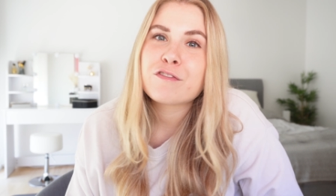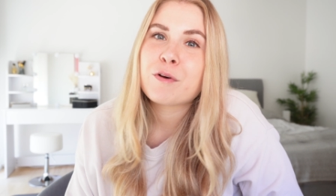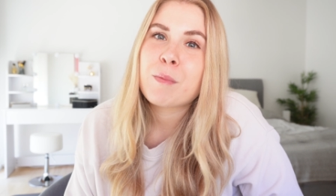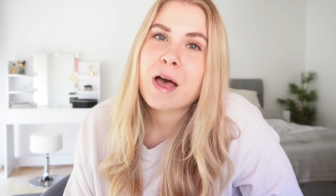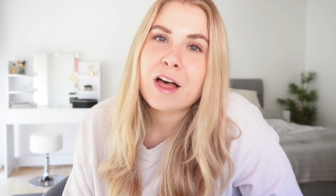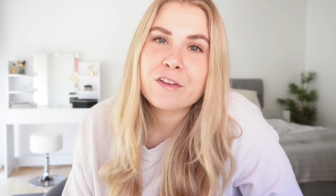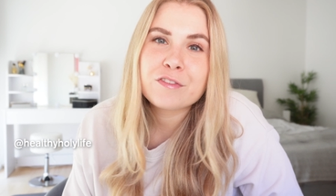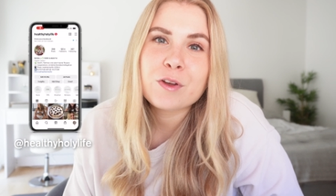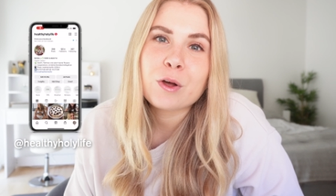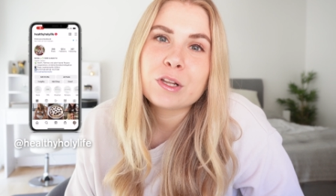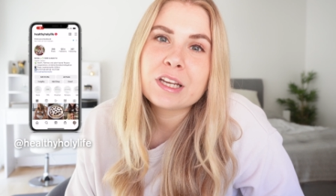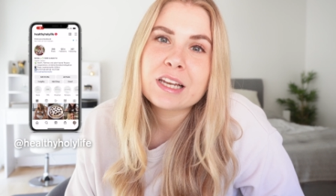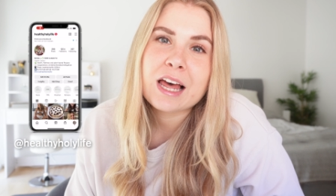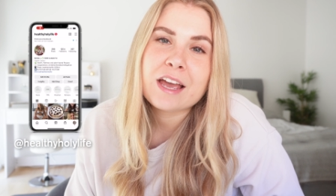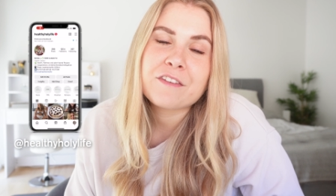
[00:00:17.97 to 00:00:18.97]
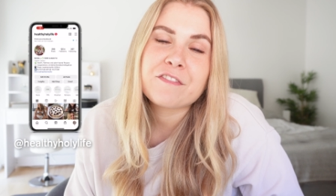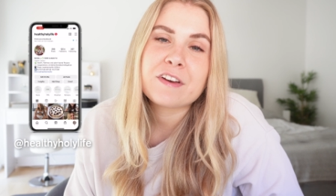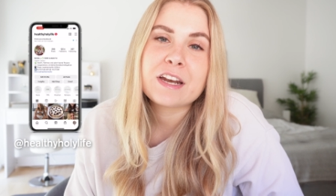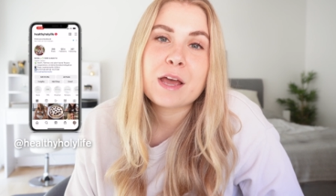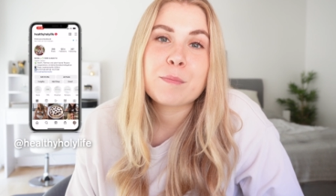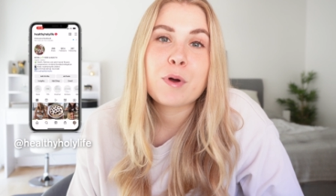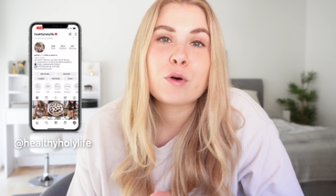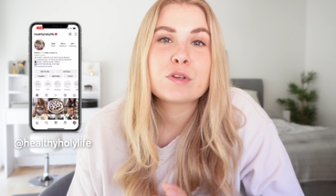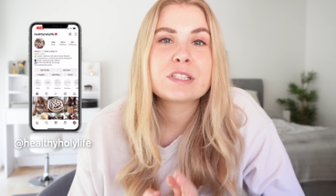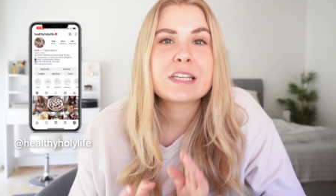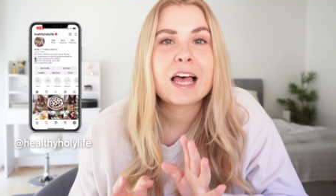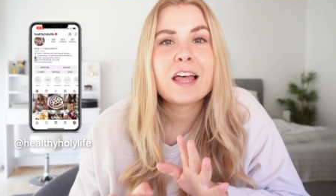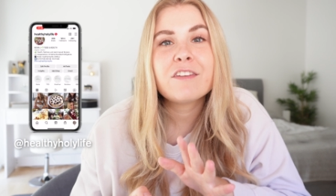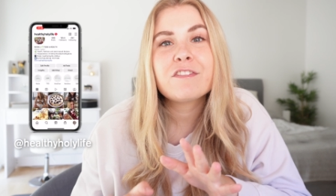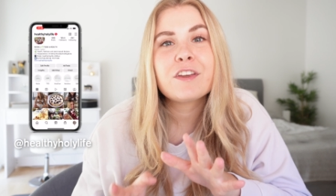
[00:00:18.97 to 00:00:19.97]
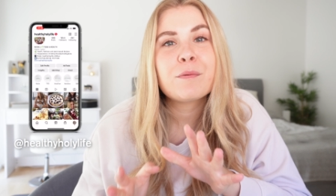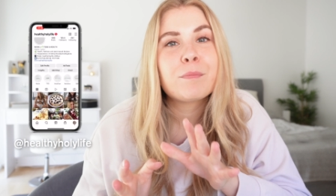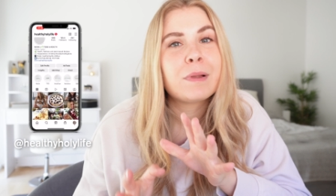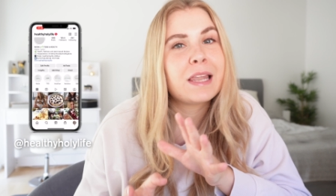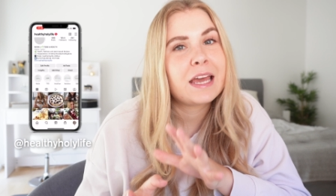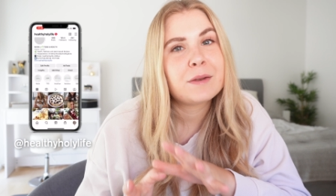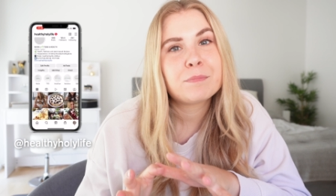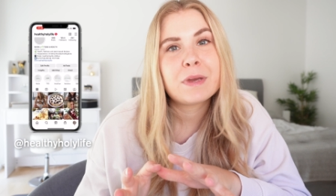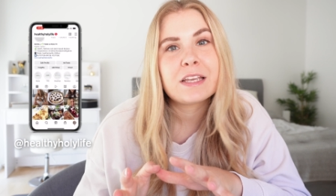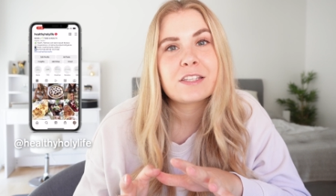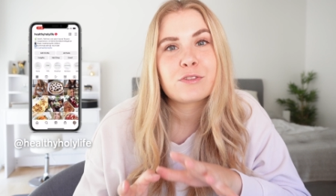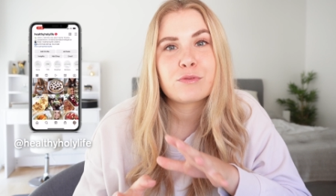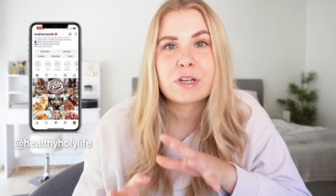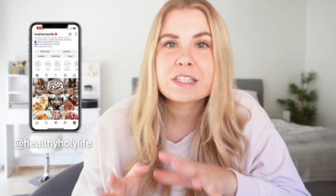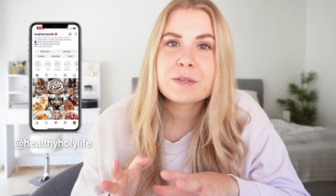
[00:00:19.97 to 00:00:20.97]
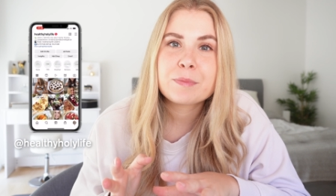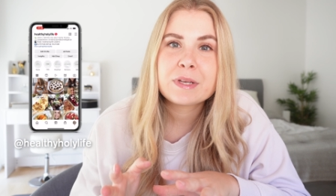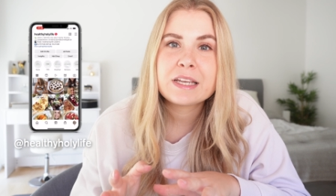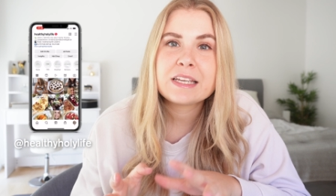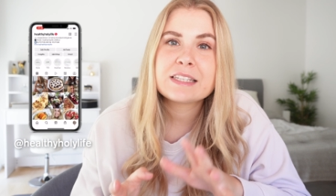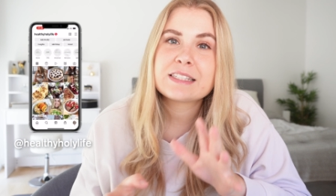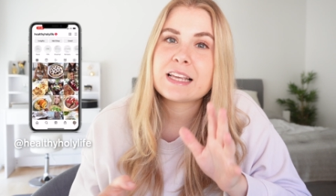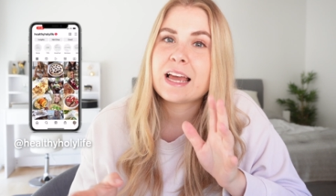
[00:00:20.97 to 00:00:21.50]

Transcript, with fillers: from Healthy Holy Life and I post healthy plant-based recipes